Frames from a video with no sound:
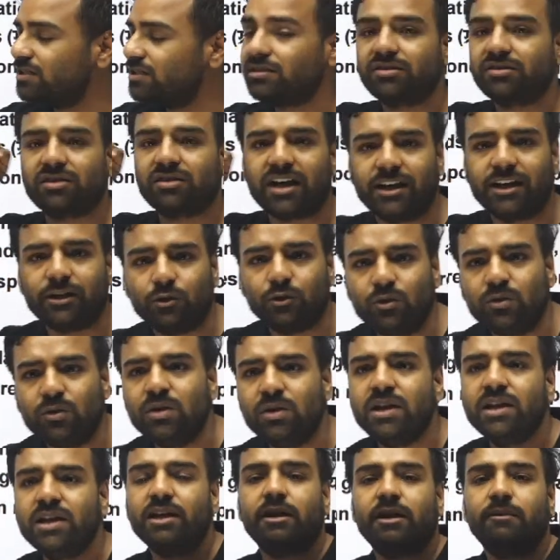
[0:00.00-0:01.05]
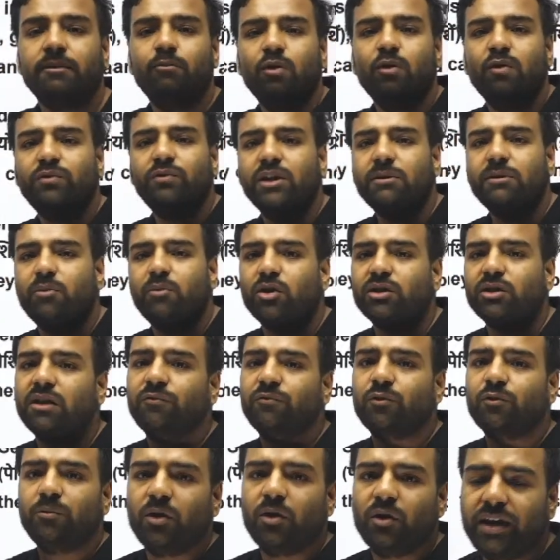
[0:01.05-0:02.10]
try to remove the bottle
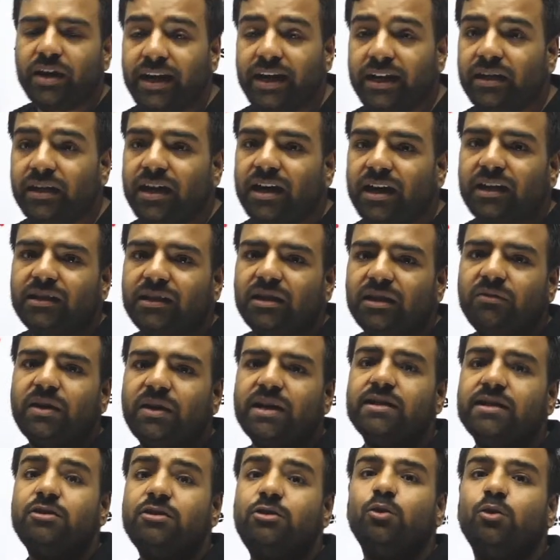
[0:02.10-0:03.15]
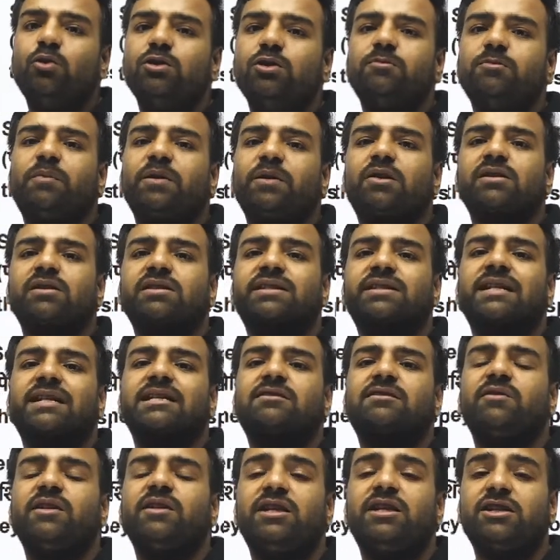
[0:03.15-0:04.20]
from your hand. Otherwise, those particular
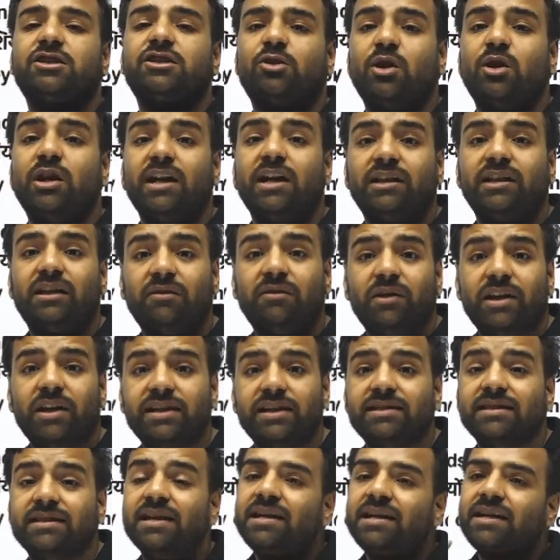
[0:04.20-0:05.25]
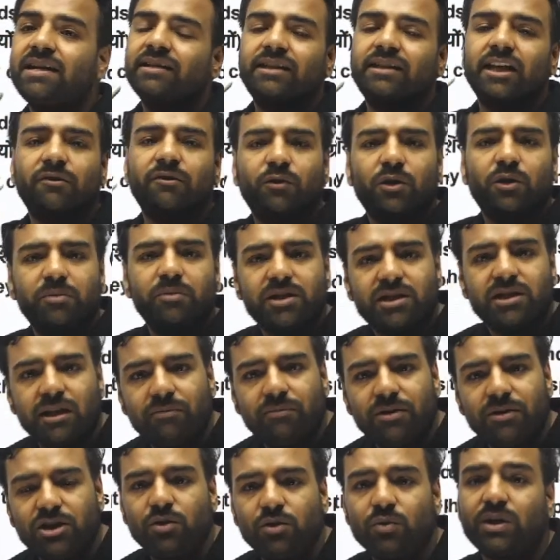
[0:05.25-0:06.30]
cells will destroy. Otherwise, there would be some
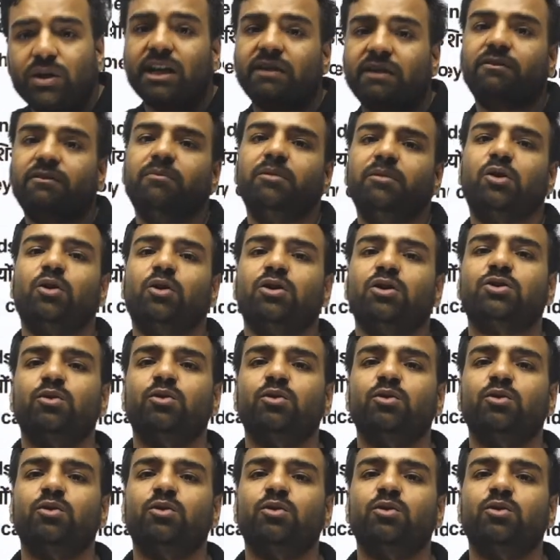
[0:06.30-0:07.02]
issue that will be caused